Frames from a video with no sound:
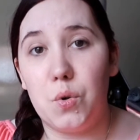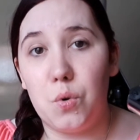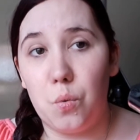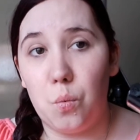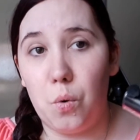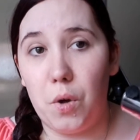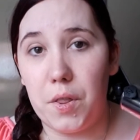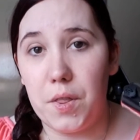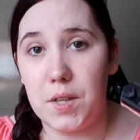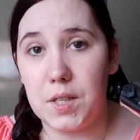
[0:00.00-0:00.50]

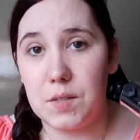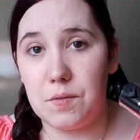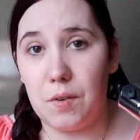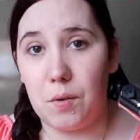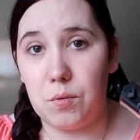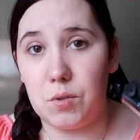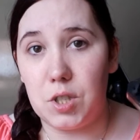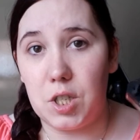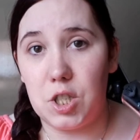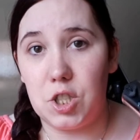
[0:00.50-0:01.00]
what this
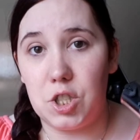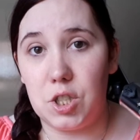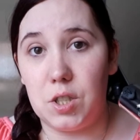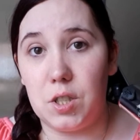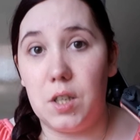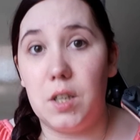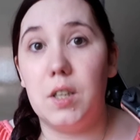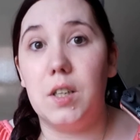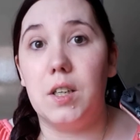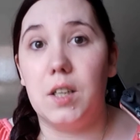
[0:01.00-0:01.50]

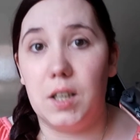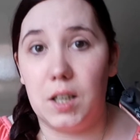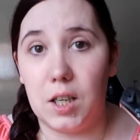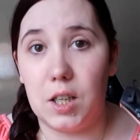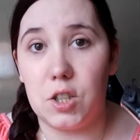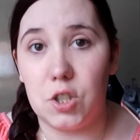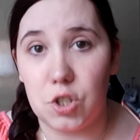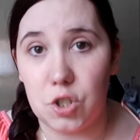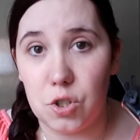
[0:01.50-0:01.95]
foundation can